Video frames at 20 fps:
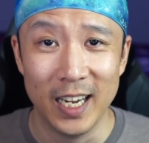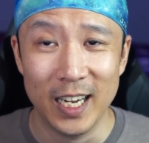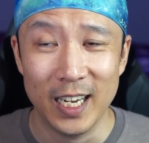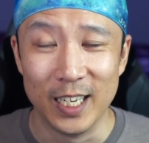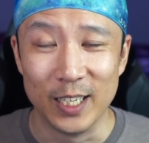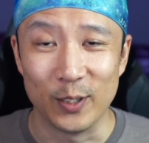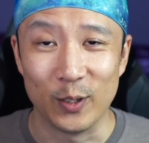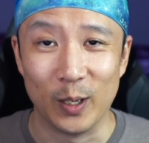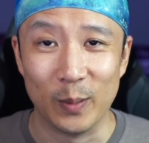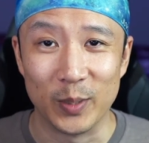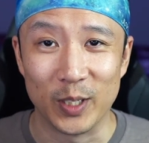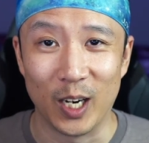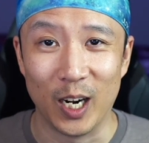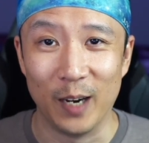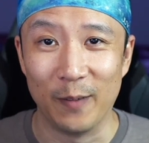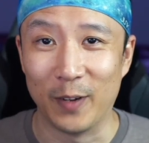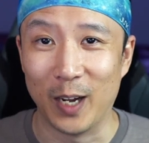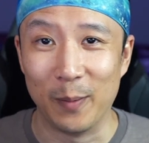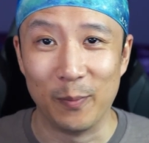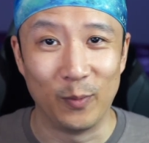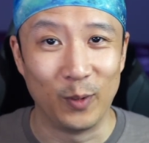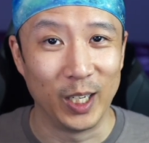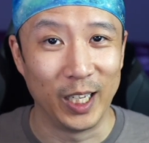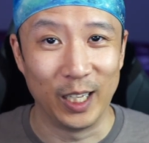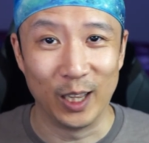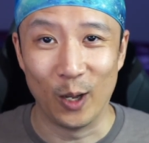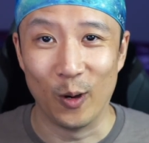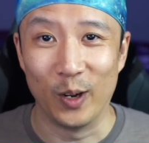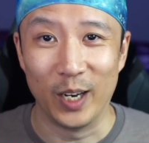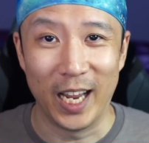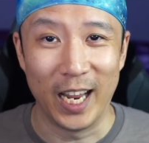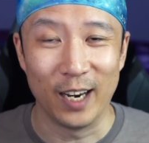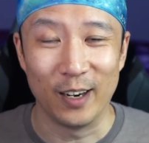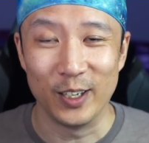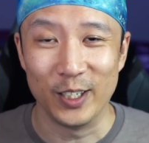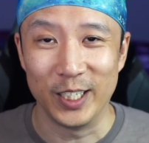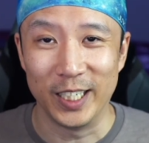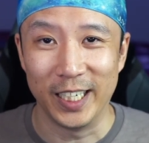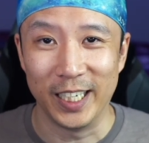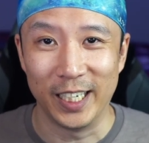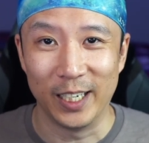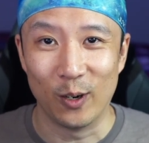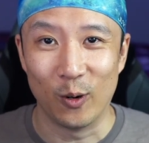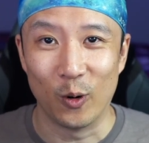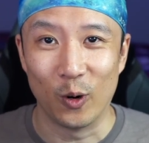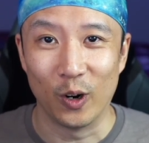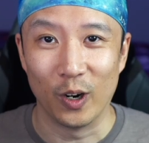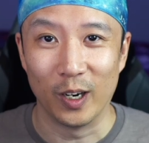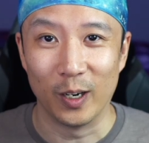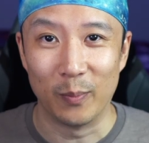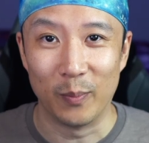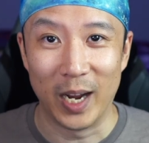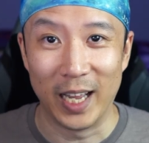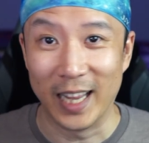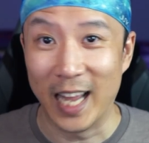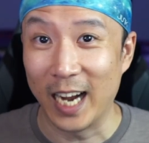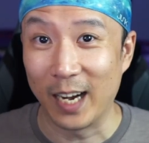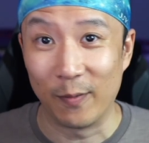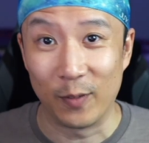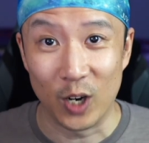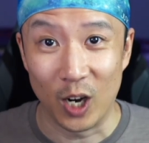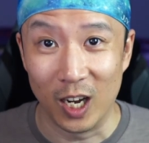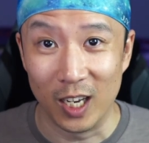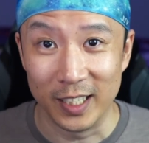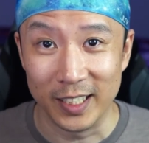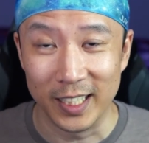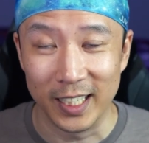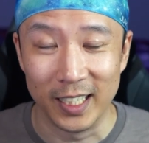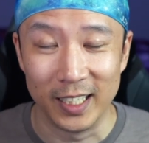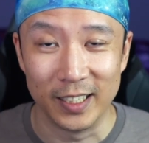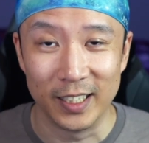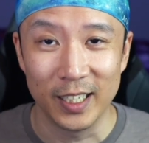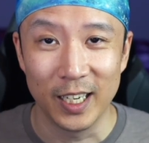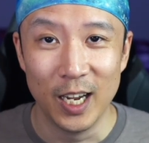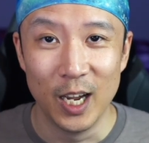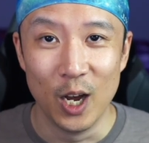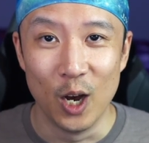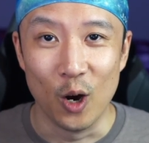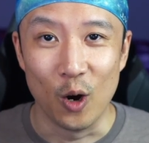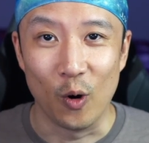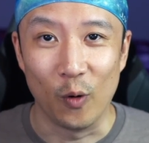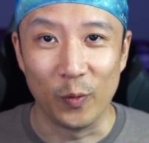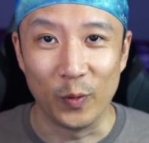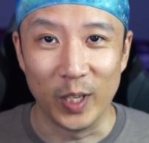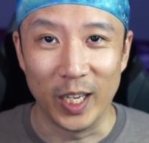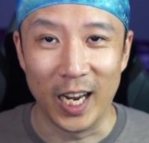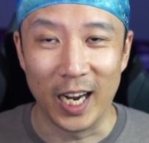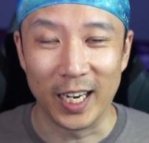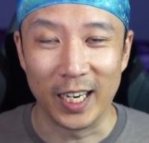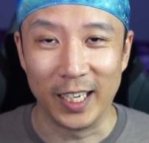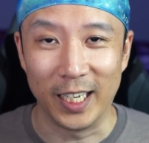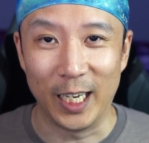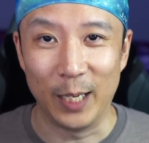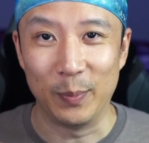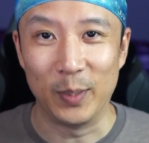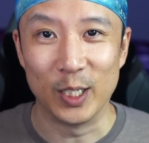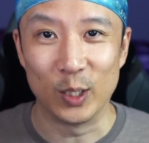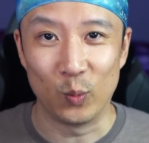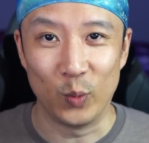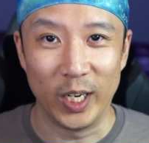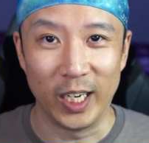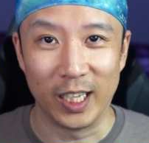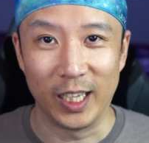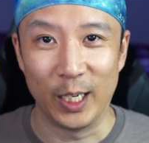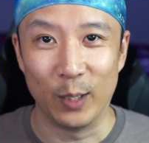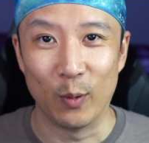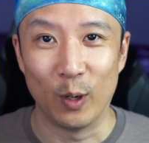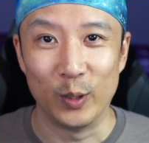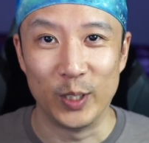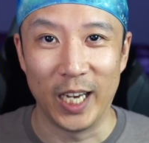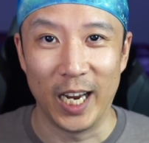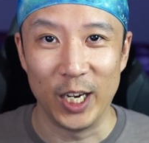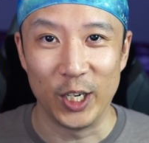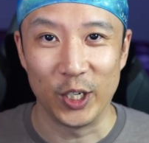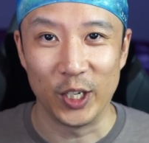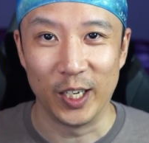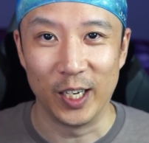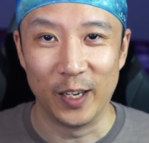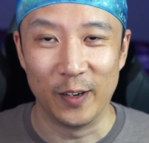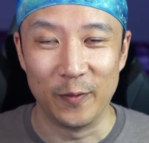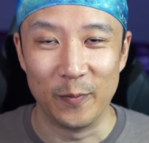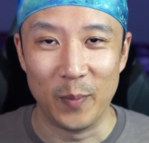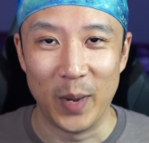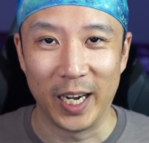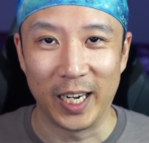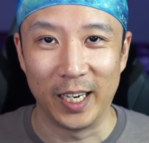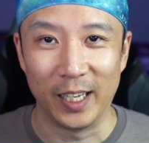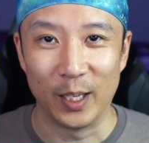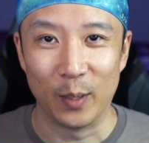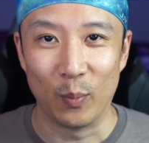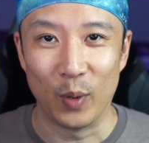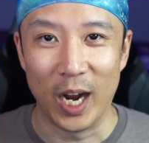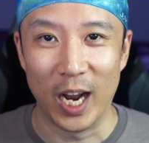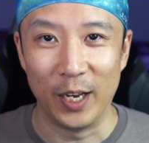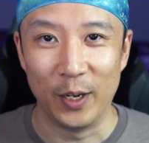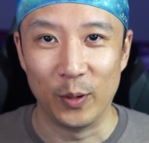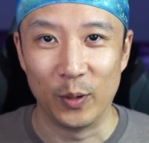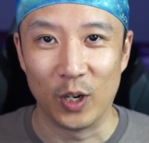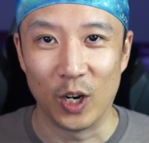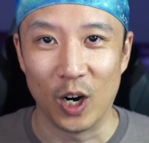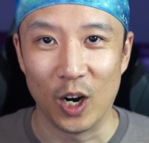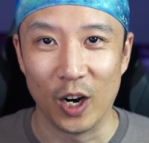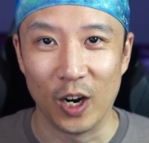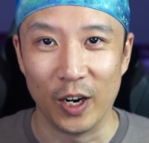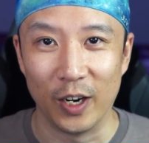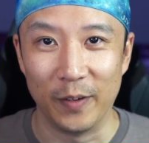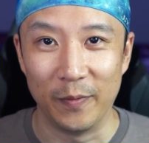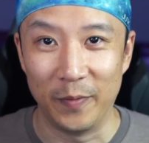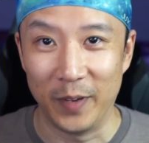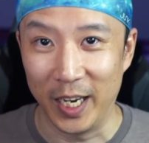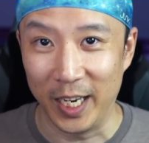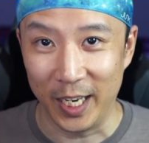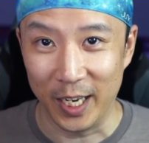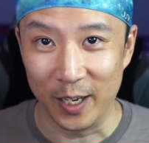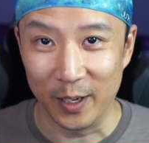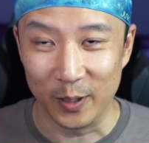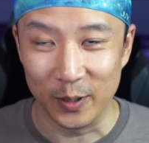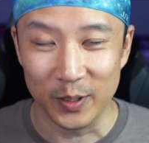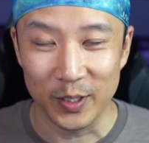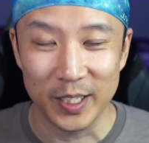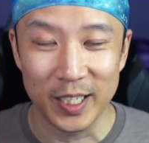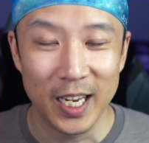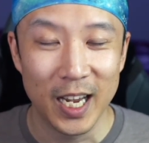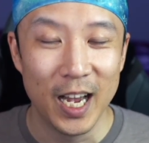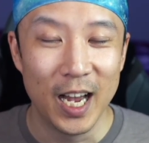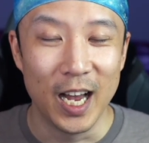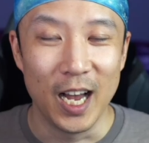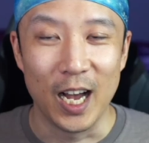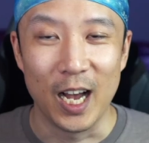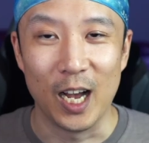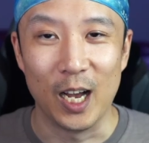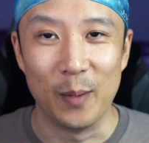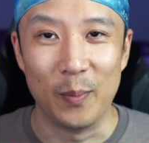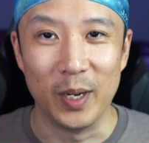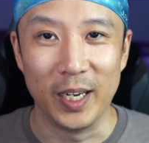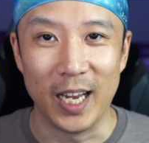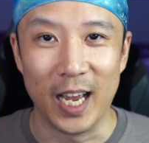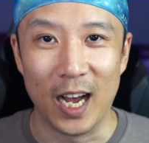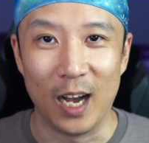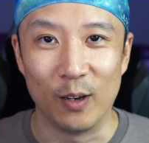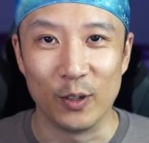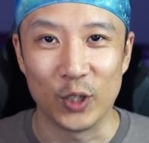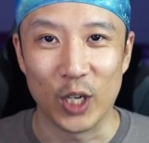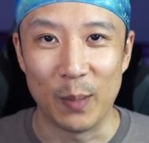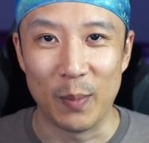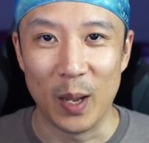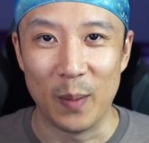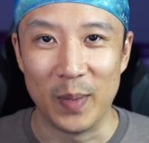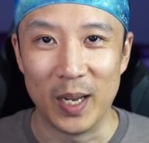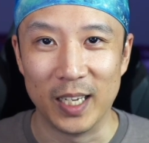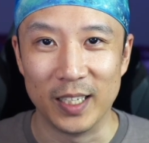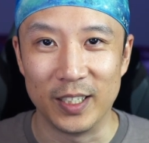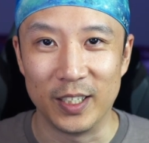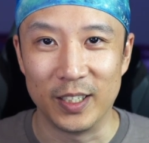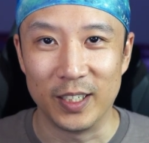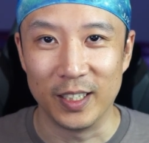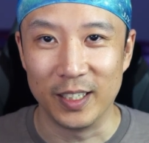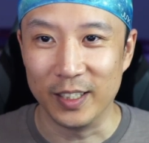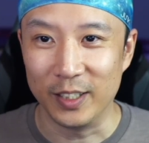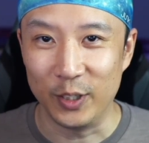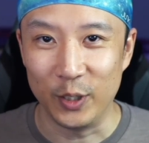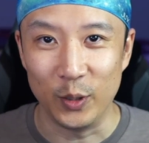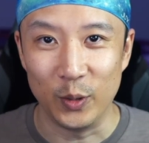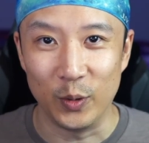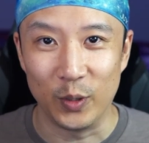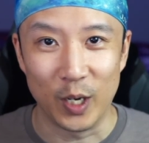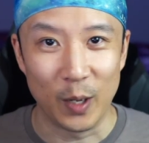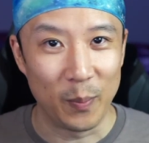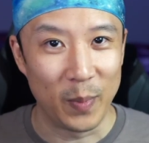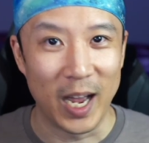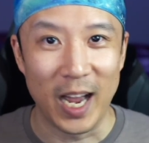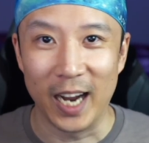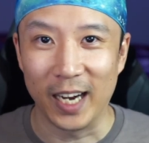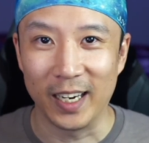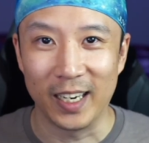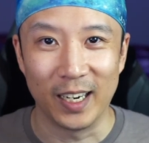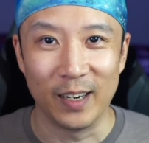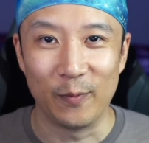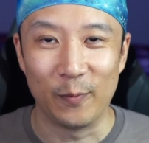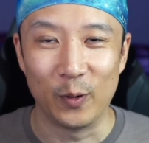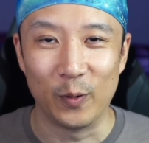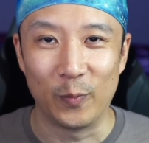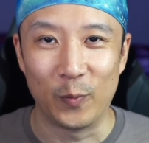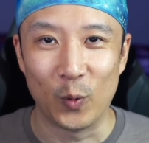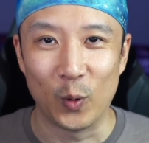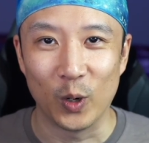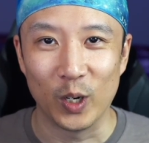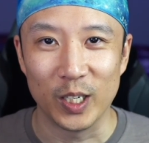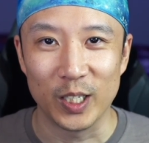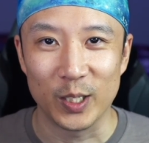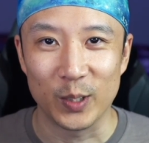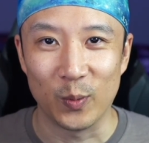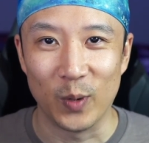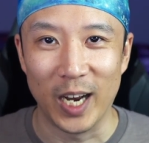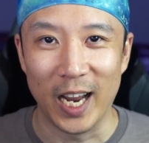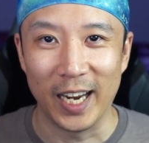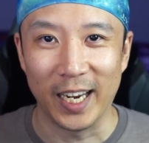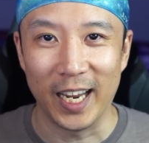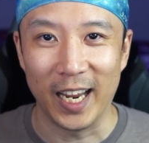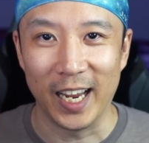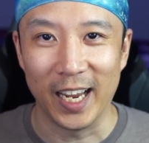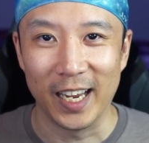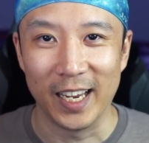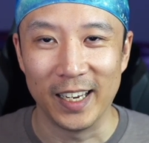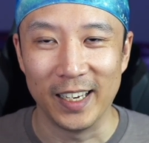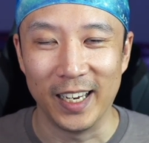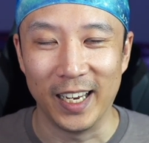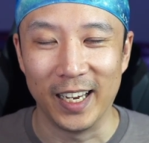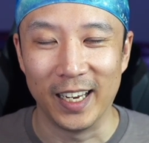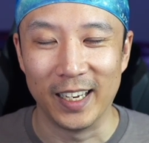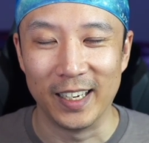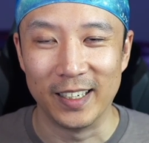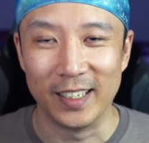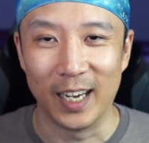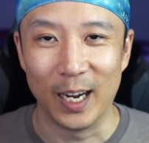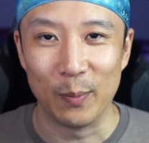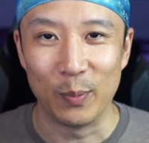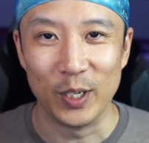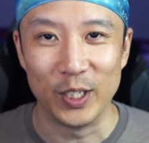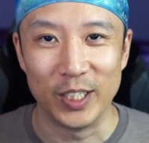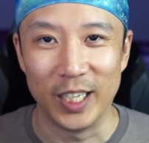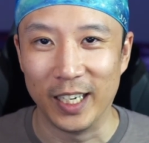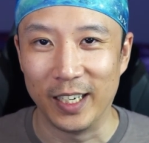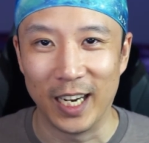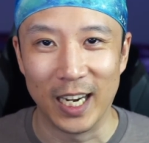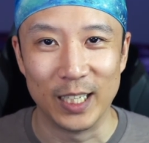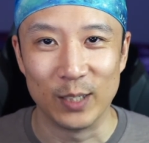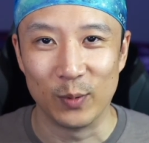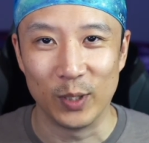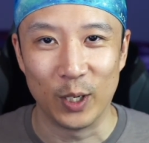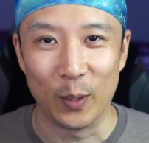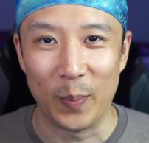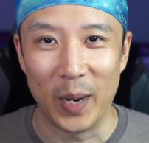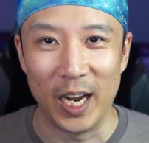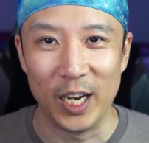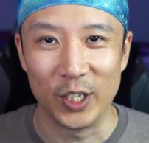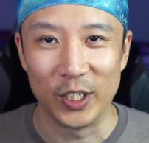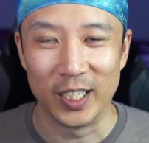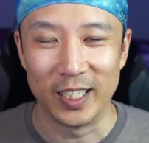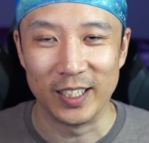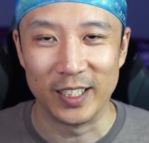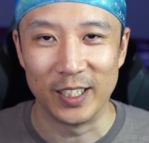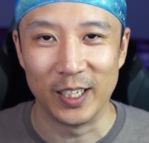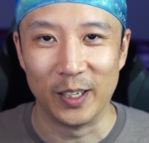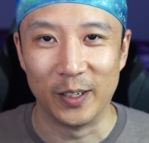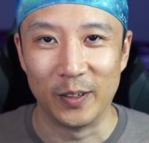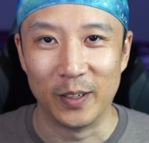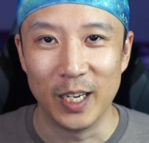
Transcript: So I'm sorry if I'm really low on energy or my lack of content. Hopefully I can keep this weekly rotation of making the brand new card videos. But yeah, I'll try my best to come back full force when I can. And I appreciate you guys with your patience. So